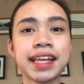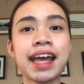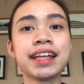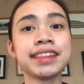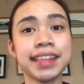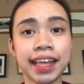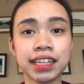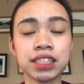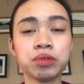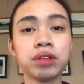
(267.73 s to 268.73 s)

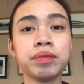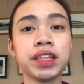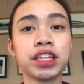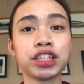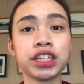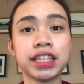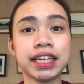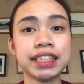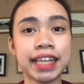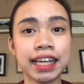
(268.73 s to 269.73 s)
Next will be the turning
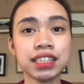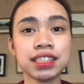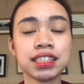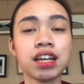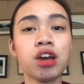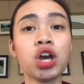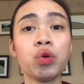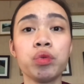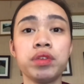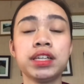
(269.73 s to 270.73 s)
test. We
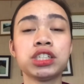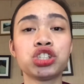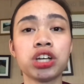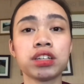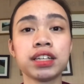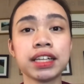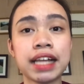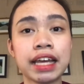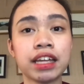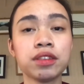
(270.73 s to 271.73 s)
will instruct the
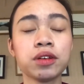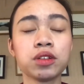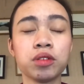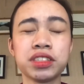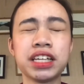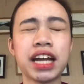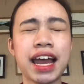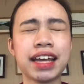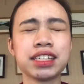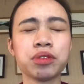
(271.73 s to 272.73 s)
client to close their
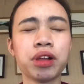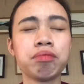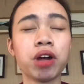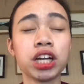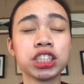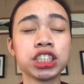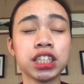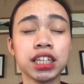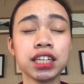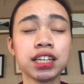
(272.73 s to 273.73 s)
eyes while
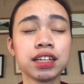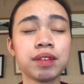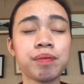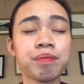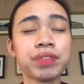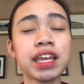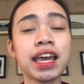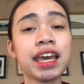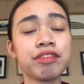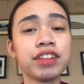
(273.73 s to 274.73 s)
marching.
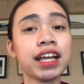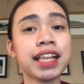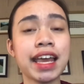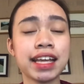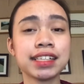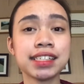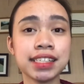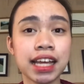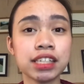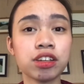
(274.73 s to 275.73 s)
If the client
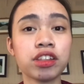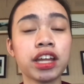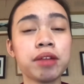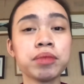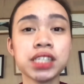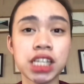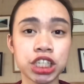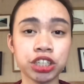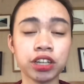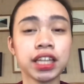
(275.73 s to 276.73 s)
stays on their position,
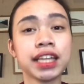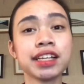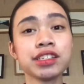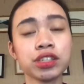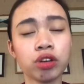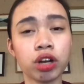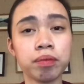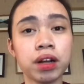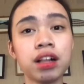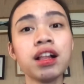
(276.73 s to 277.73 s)
it is
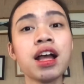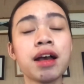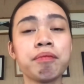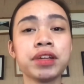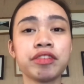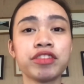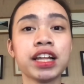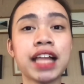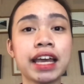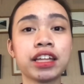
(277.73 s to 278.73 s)
normal, but if the
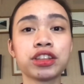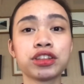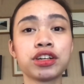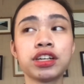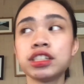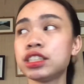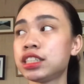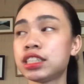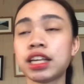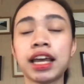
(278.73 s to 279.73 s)
client turns
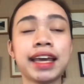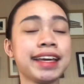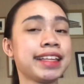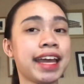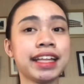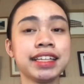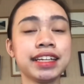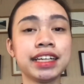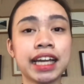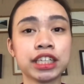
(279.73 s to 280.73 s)
in any
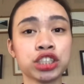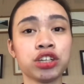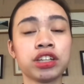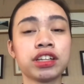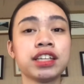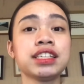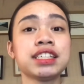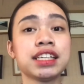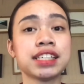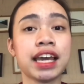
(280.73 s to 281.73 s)
direction, that is a
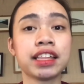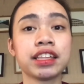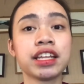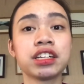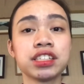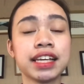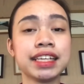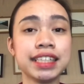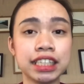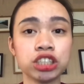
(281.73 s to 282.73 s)
sign that there is a
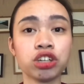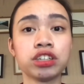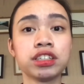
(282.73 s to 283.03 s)
lesion.